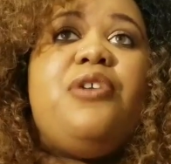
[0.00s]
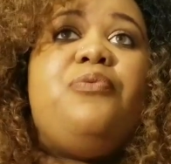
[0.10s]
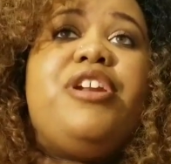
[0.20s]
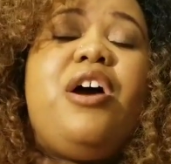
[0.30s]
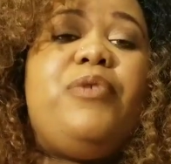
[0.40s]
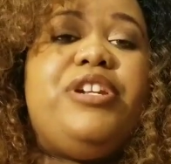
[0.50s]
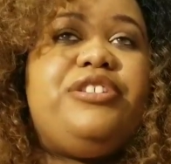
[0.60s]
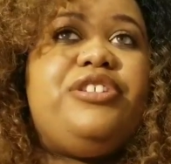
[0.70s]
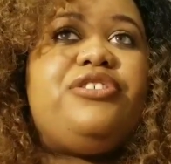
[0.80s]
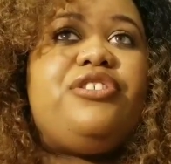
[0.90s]
When I went
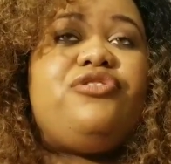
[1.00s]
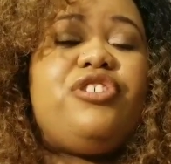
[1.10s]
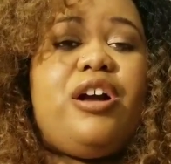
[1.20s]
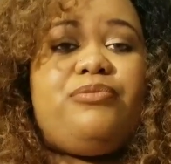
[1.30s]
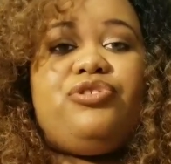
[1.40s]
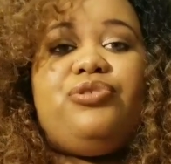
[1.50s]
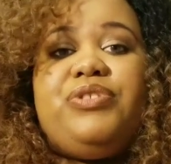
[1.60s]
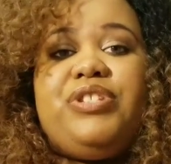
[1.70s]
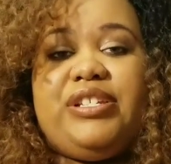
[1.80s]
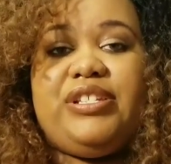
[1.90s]
into surgery, I was
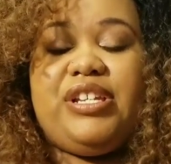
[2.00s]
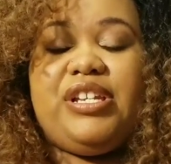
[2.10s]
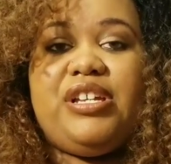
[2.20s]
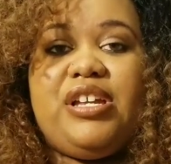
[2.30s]
260.